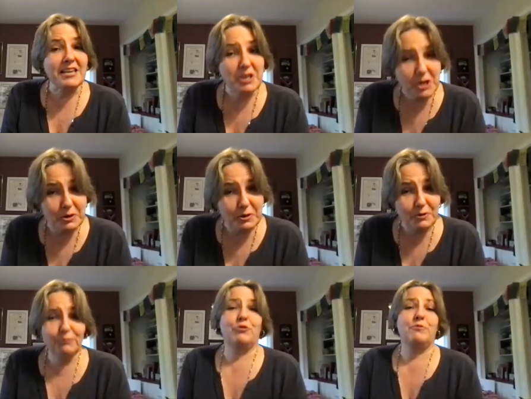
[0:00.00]

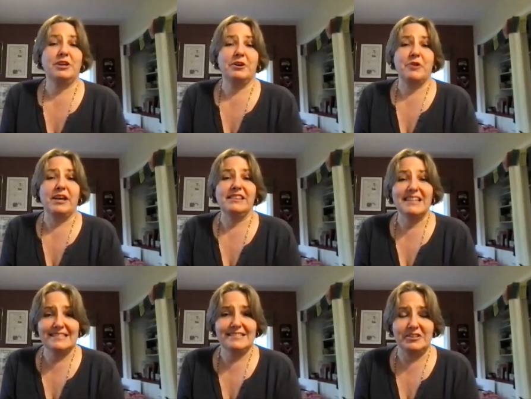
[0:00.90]
you for being a great
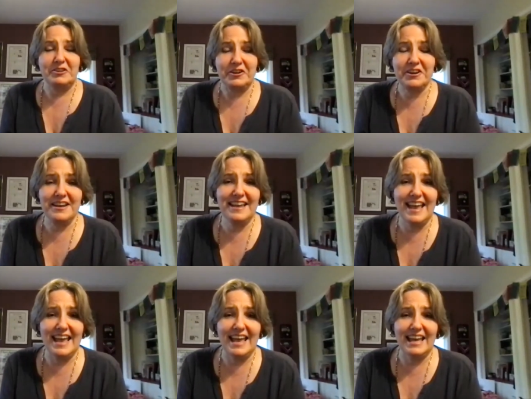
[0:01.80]
listener
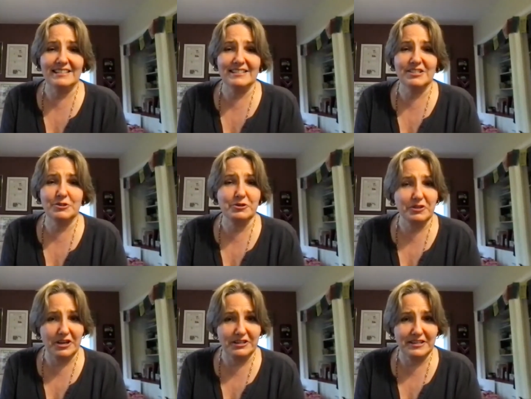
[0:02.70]
and your
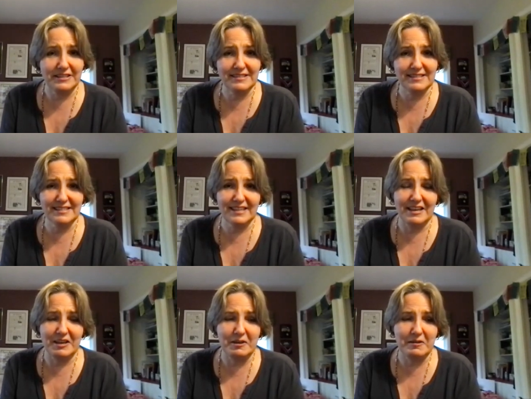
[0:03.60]
audience.
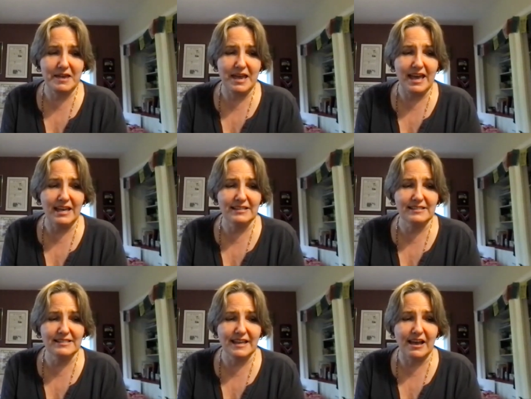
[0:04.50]

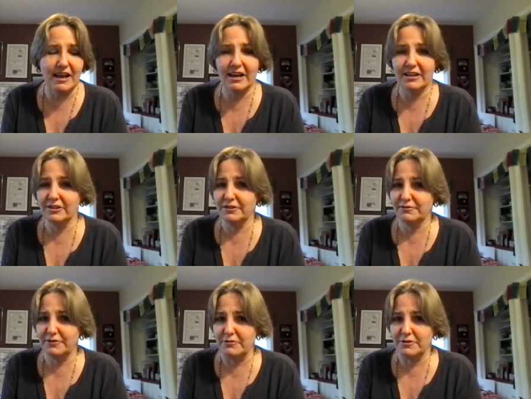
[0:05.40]
And I look
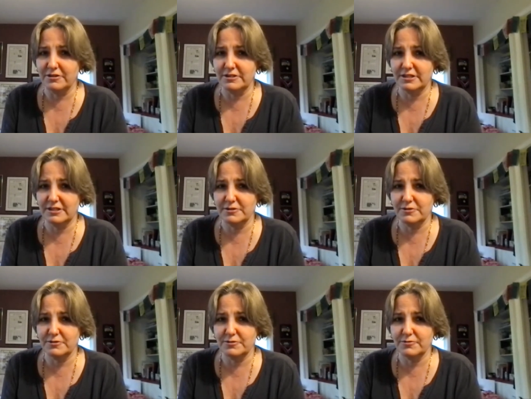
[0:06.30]
forward
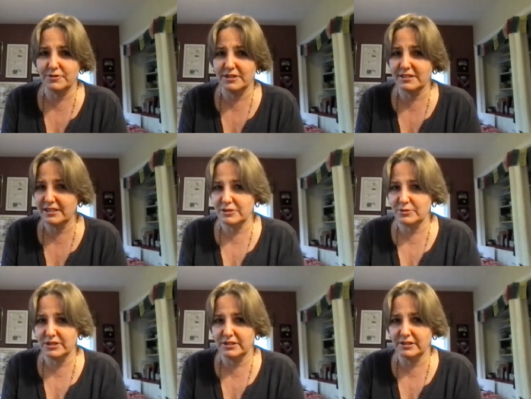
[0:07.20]
to
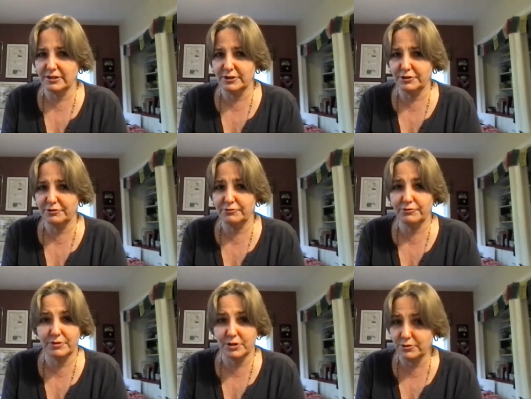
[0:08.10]
continuing to learn
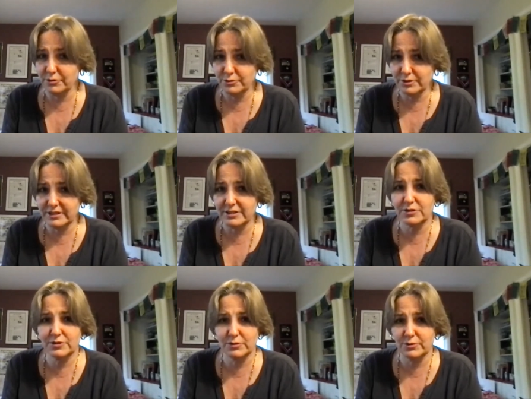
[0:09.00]
from you and the
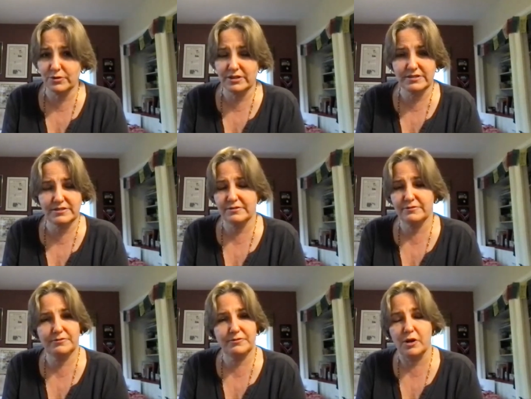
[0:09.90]
stories of
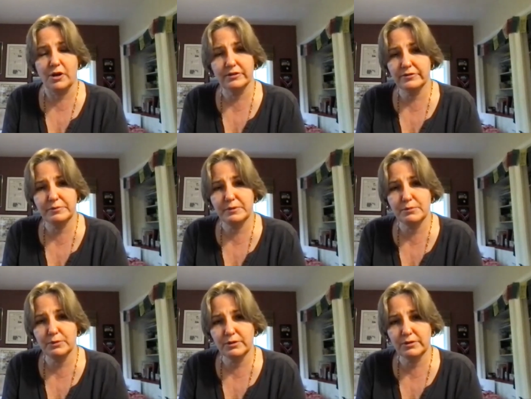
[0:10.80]
all of the
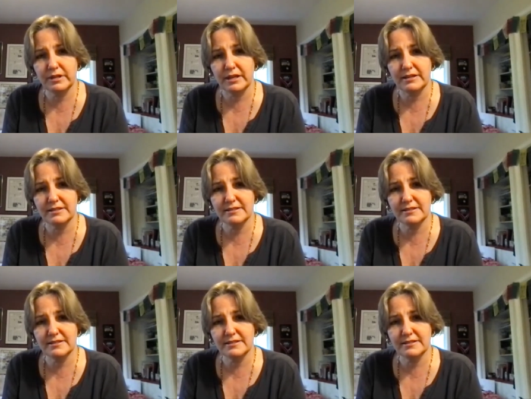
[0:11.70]
people that